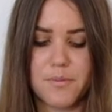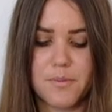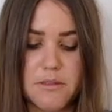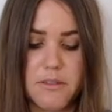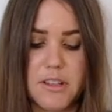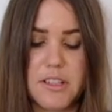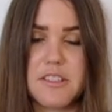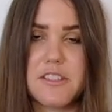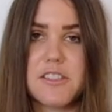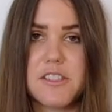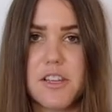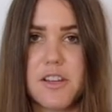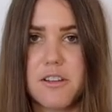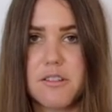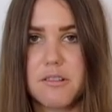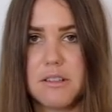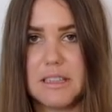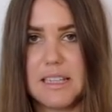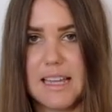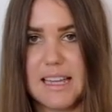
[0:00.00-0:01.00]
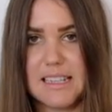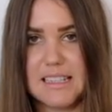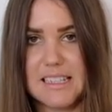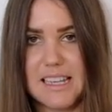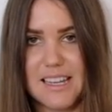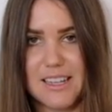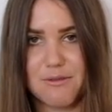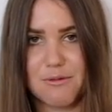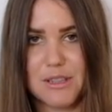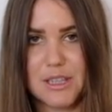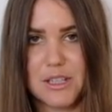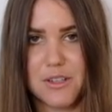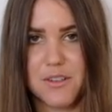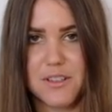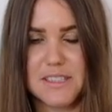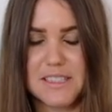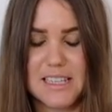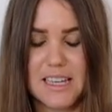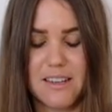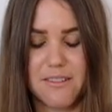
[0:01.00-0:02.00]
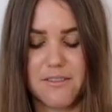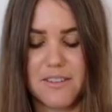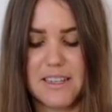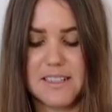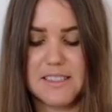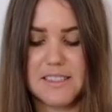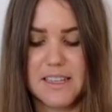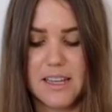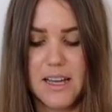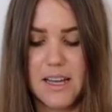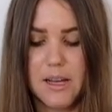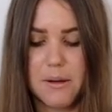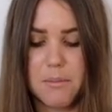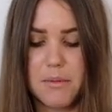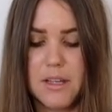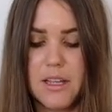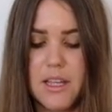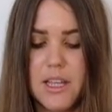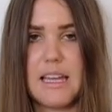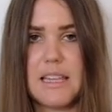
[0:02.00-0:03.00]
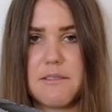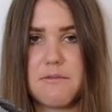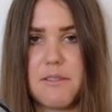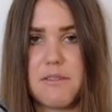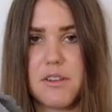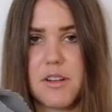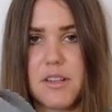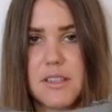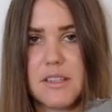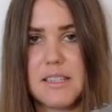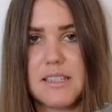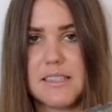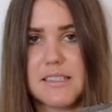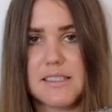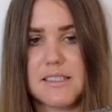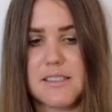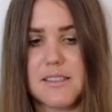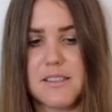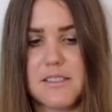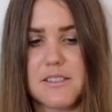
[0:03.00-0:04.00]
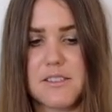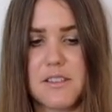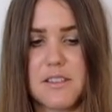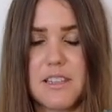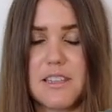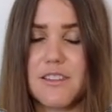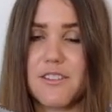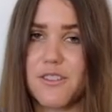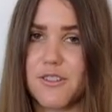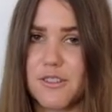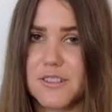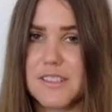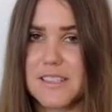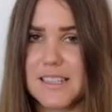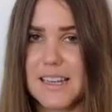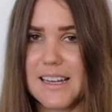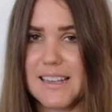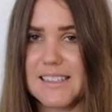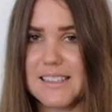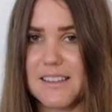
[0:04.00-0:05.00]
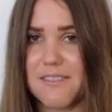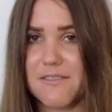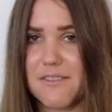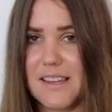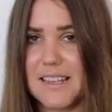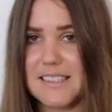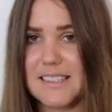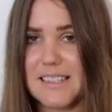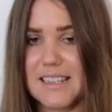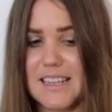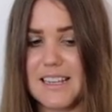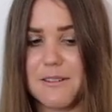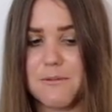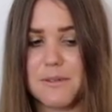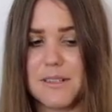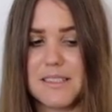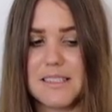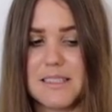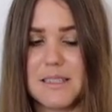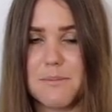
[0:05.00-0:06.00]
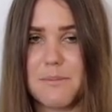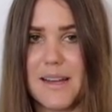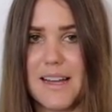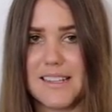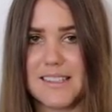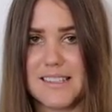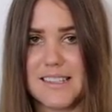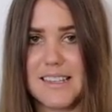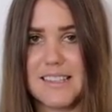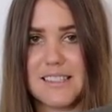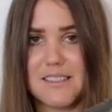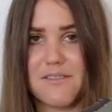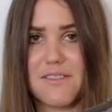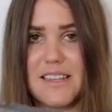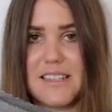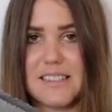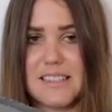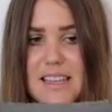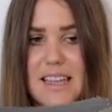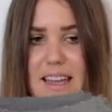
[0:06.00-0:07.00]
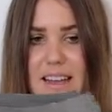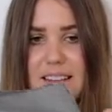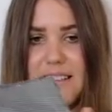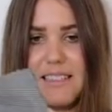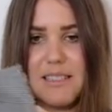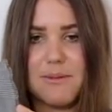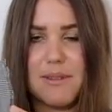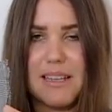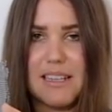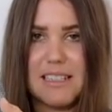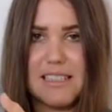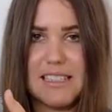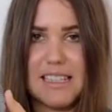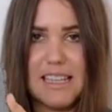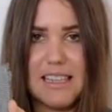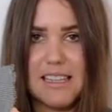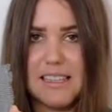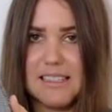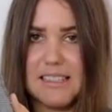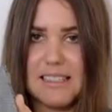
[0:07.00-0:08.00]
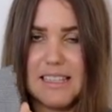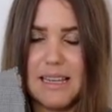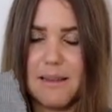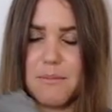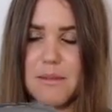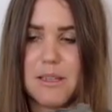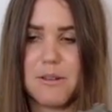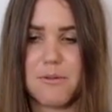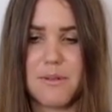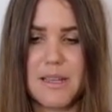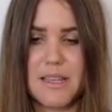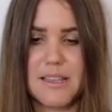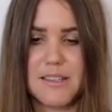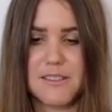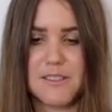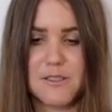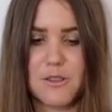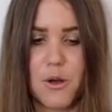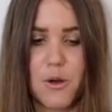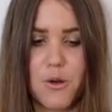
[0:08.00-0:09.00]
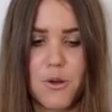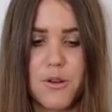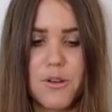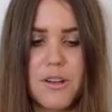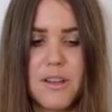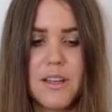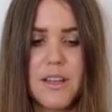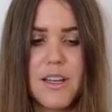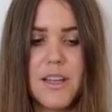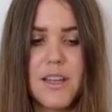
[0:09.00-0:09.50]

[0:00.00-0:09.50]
We've got the circle laying down with the good side facing up and then we've got this so that the good sides are facing inwards and the bad sides are facing out so we can see that seam that we sewed